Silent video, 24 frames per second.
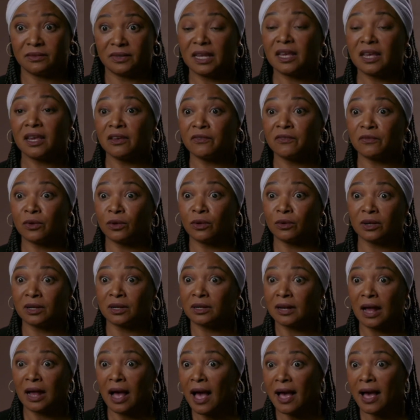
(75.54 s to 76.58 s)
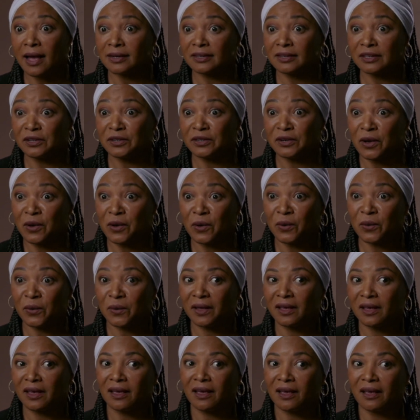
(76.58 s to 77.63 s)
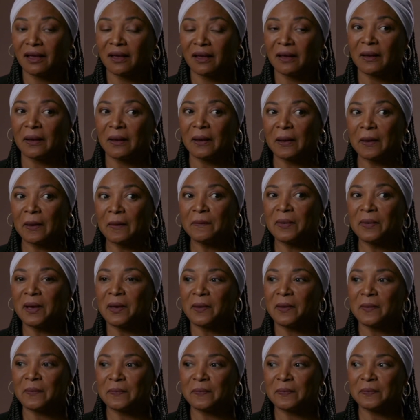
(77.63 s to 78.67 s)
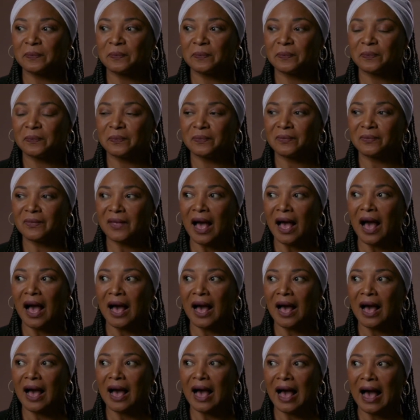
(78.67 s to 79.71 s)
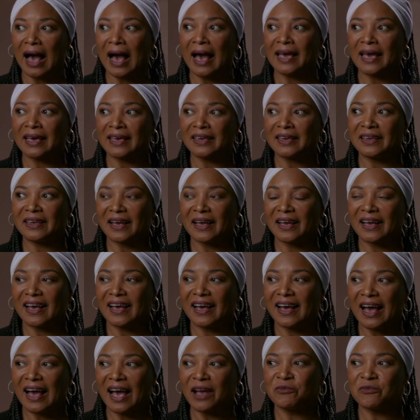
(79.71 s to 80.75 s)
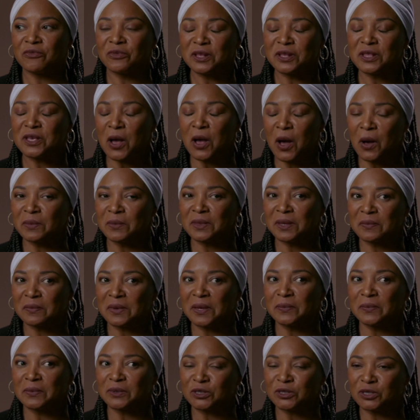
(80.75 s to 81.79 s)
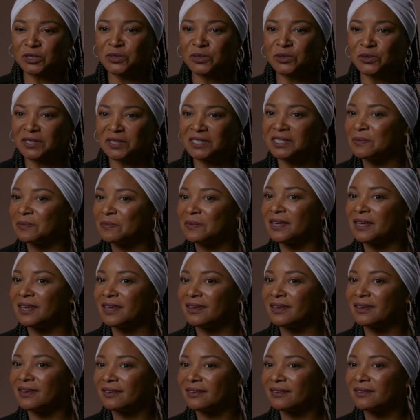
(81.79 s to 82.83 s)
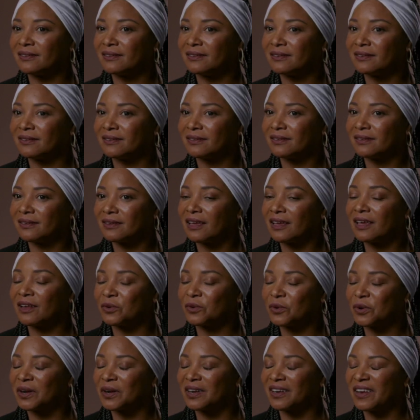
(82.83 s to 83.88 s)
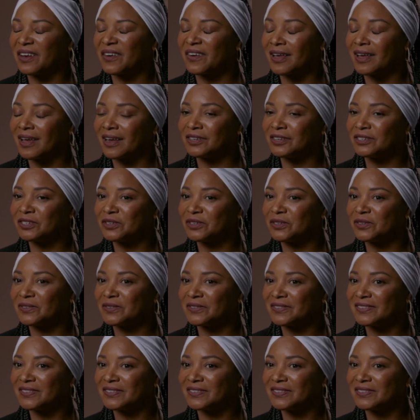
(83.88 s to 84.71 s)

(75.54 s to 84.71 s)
evil and not, you know? But I really hope that people choose to be an ordinary angel.